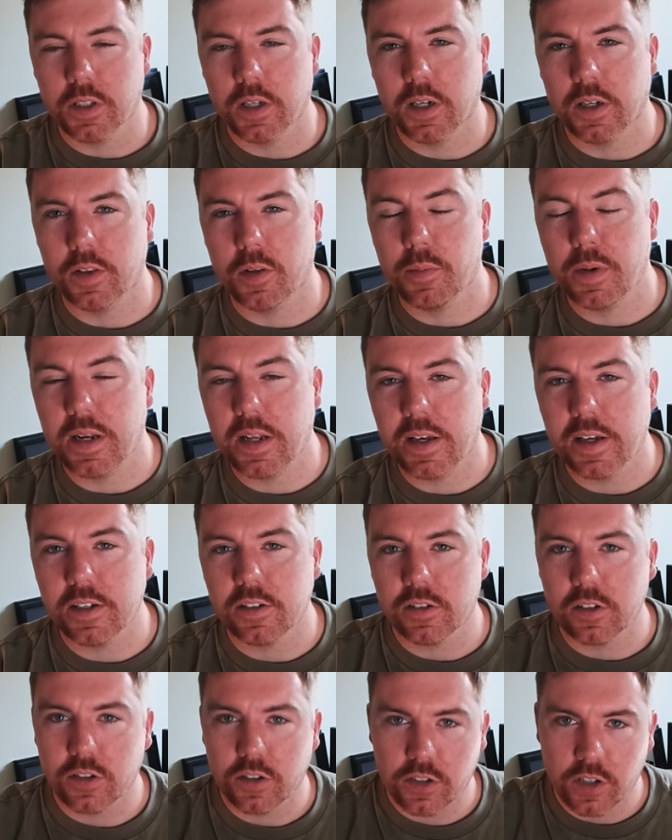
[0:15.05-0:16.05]
at the minute,
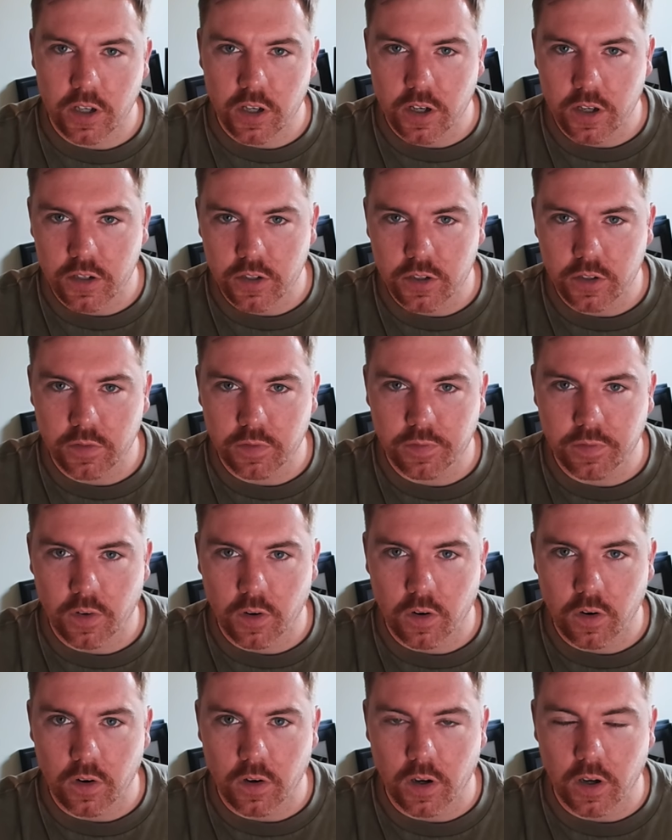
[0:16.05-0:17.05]
is the search
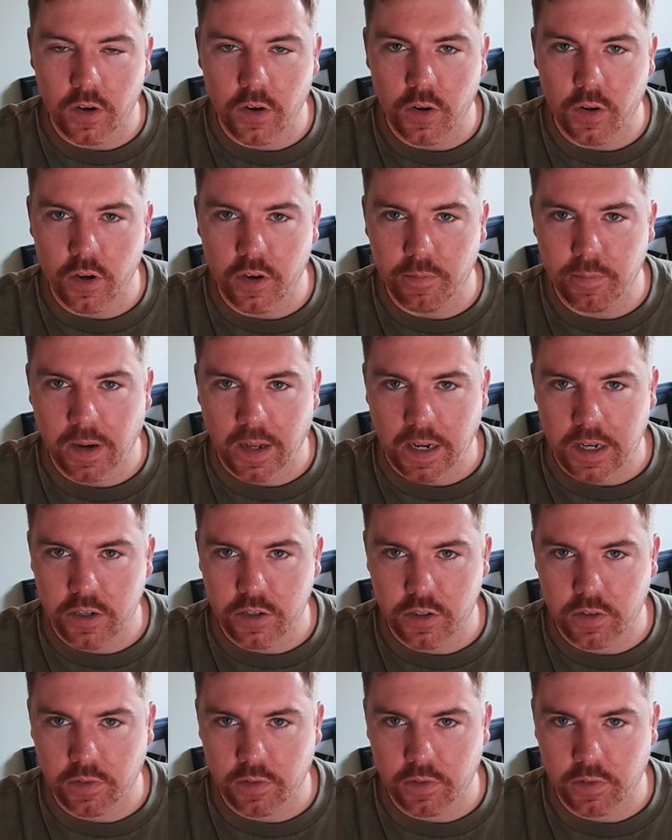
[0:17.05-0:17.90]
for a new manager,